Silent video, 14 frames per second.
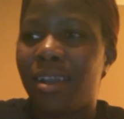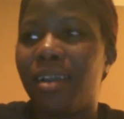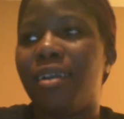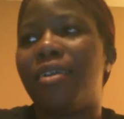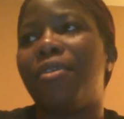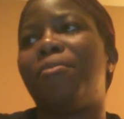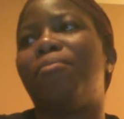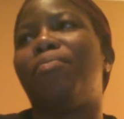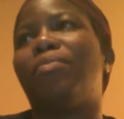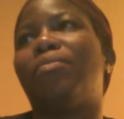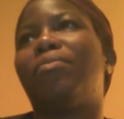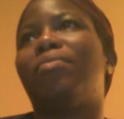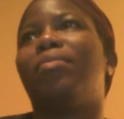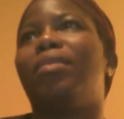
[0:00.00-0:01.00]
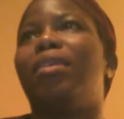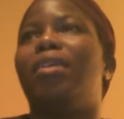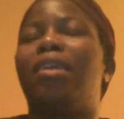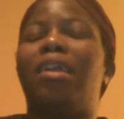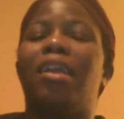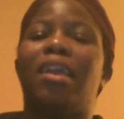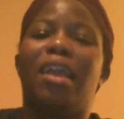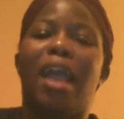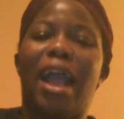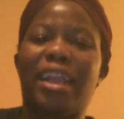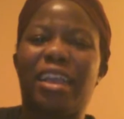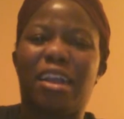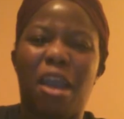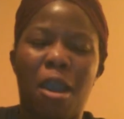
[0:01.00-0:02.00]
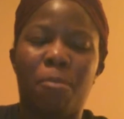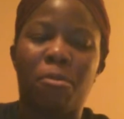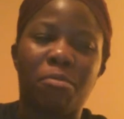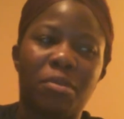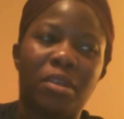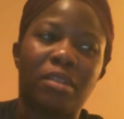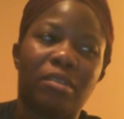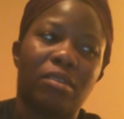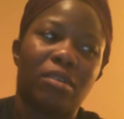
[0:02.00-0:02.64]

I get compliments